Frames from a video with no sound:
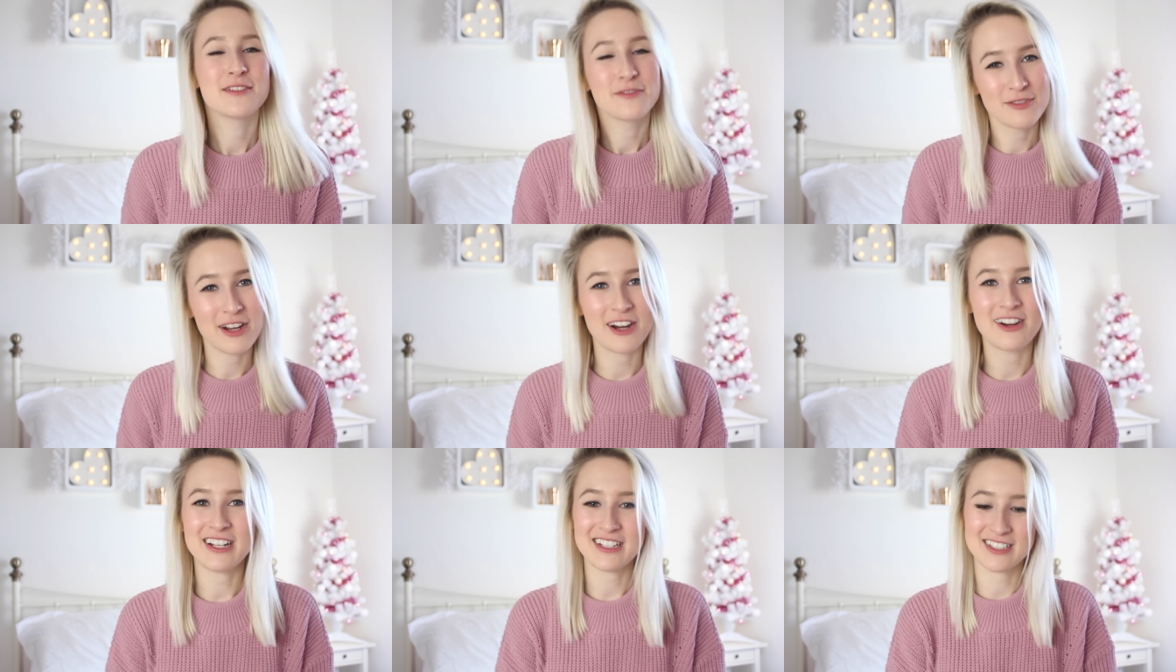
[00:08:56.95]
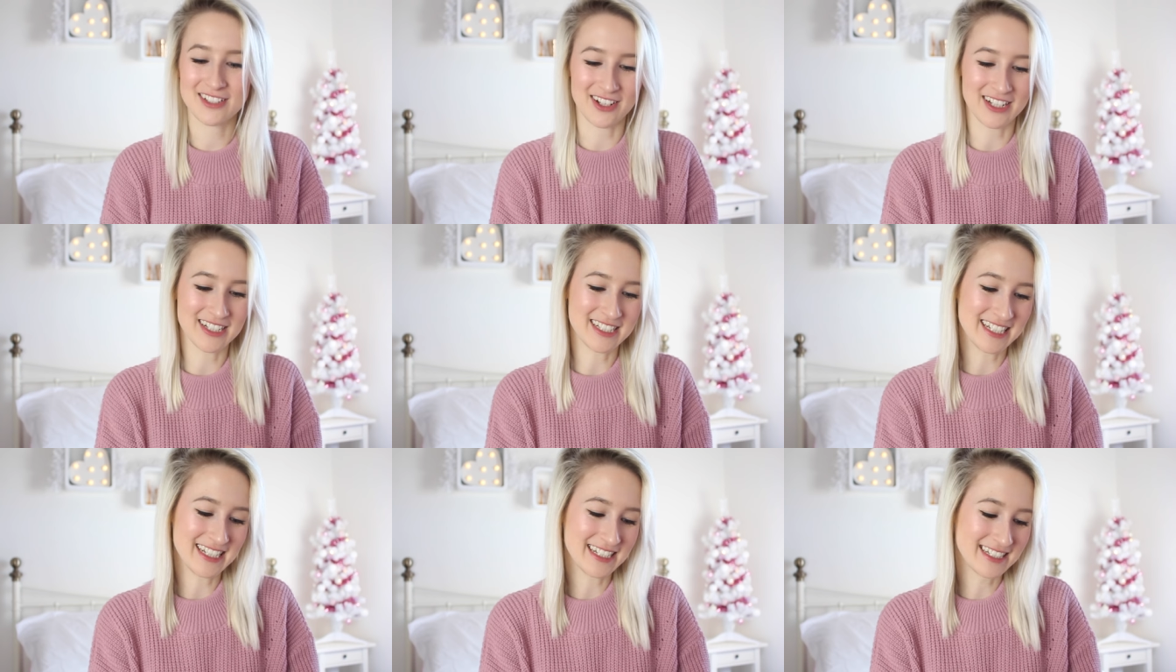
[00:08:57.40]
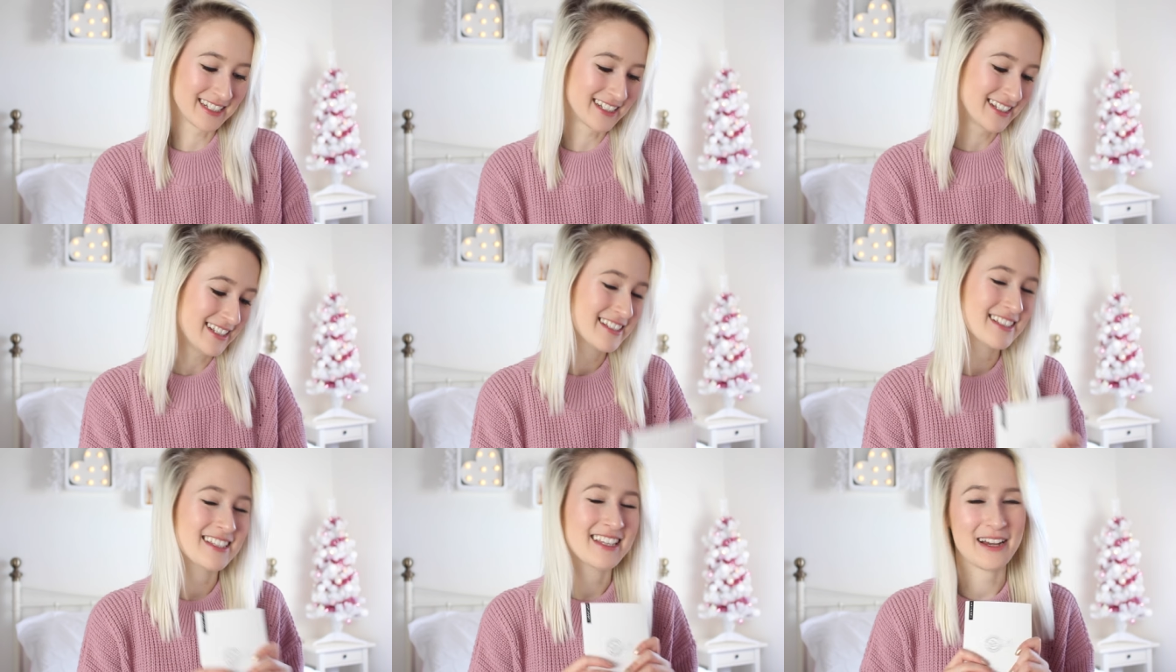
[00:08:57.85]
Very excited.
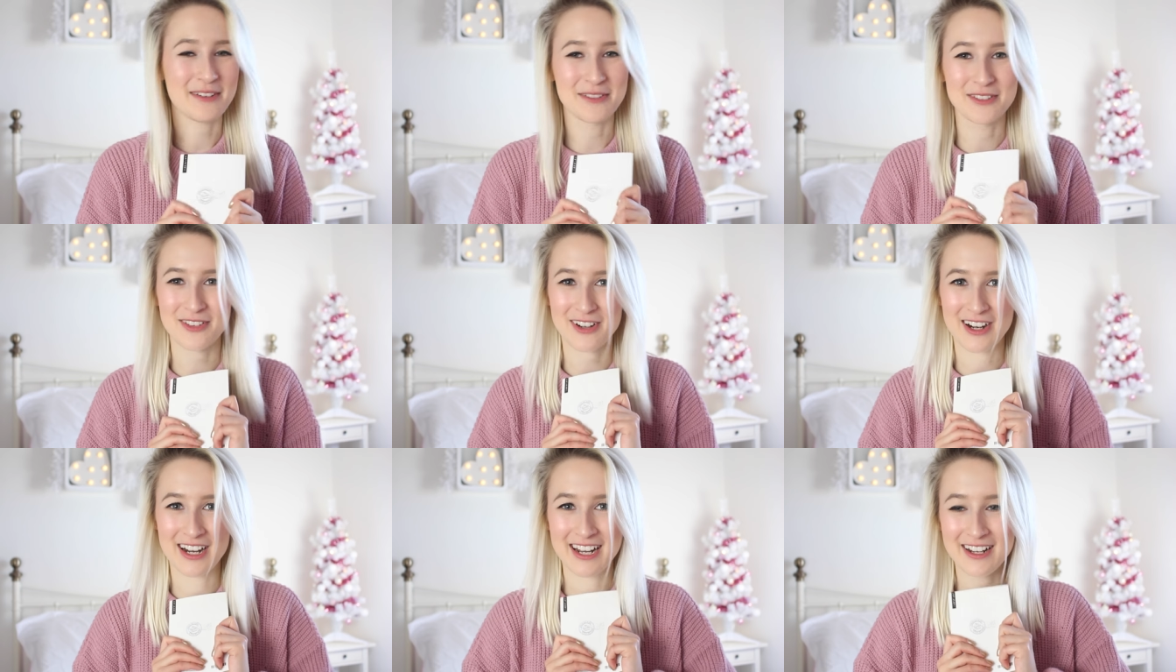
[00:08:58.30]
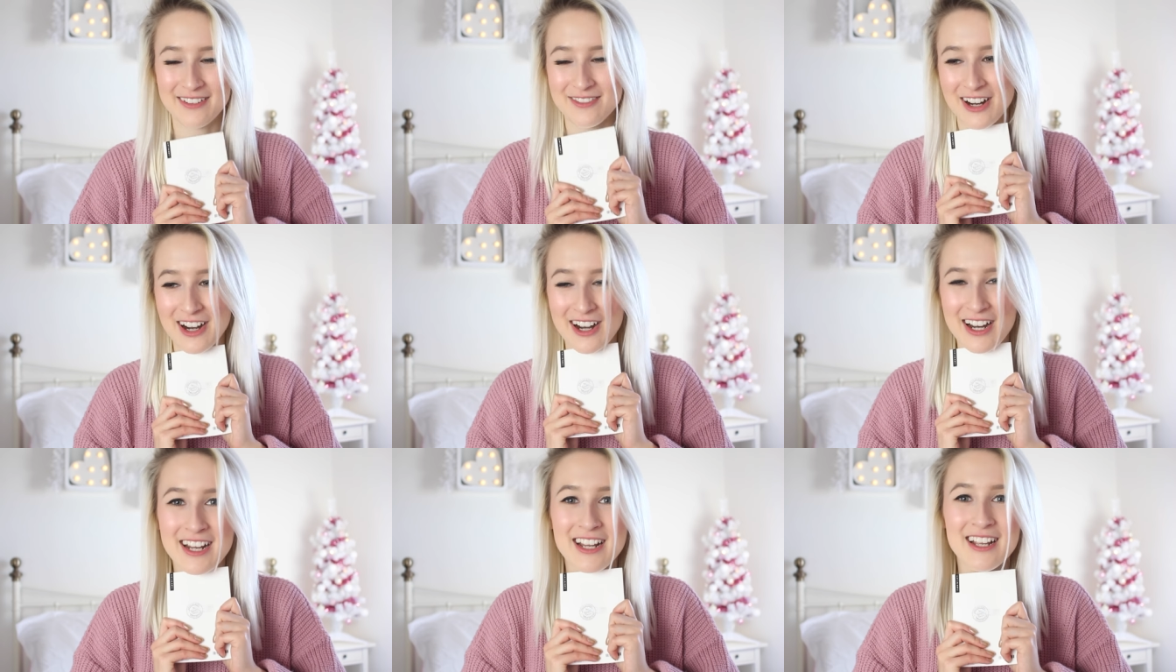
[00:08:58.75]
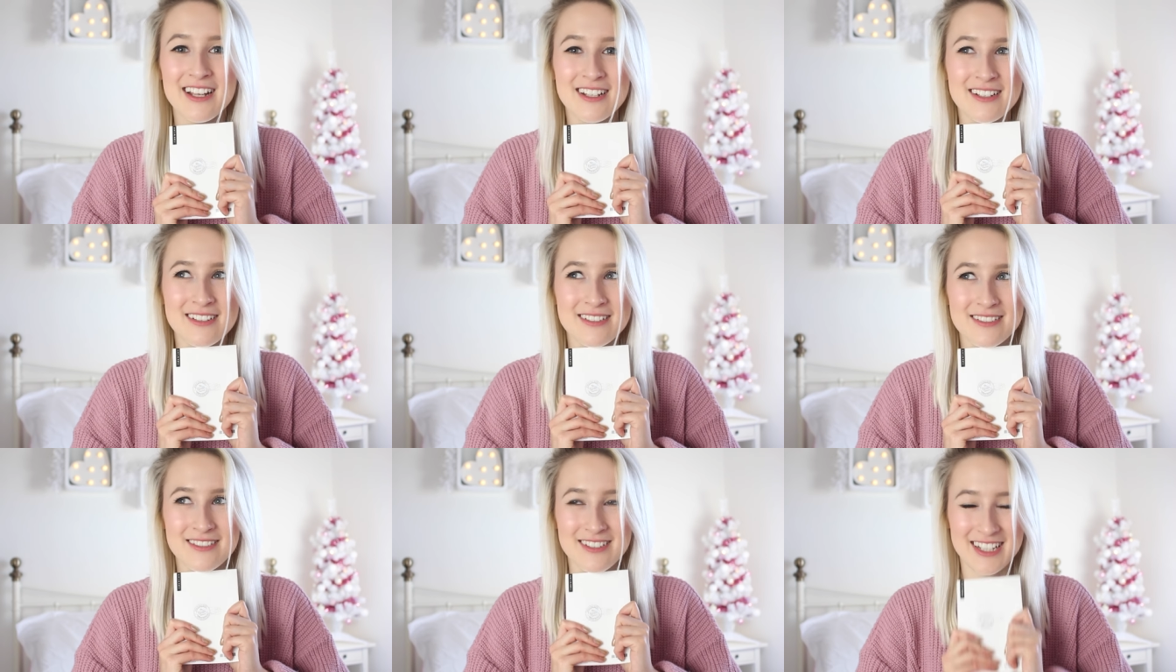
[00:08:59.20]
Yeah. So that was very, very
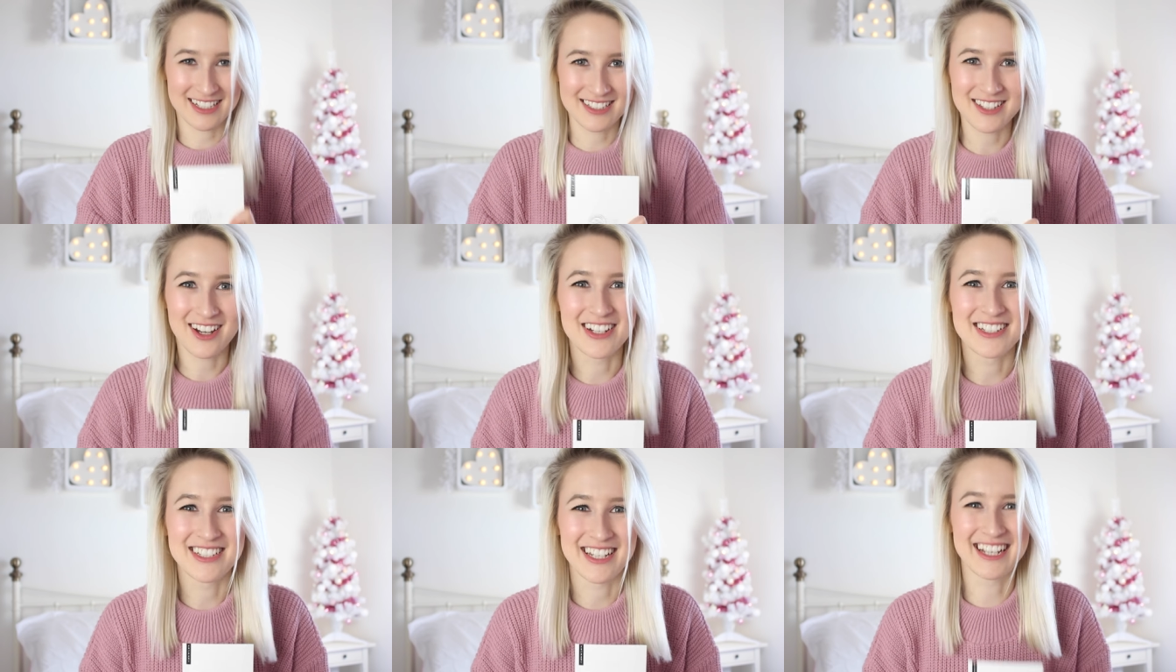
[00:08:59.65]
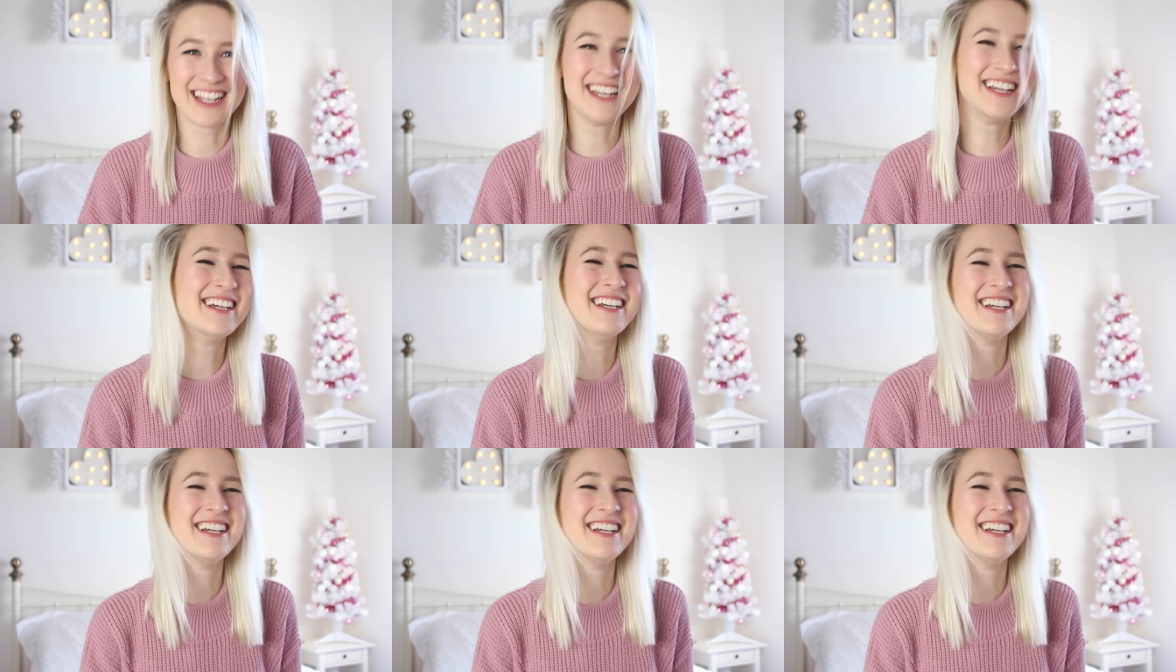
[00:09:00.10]
exciting.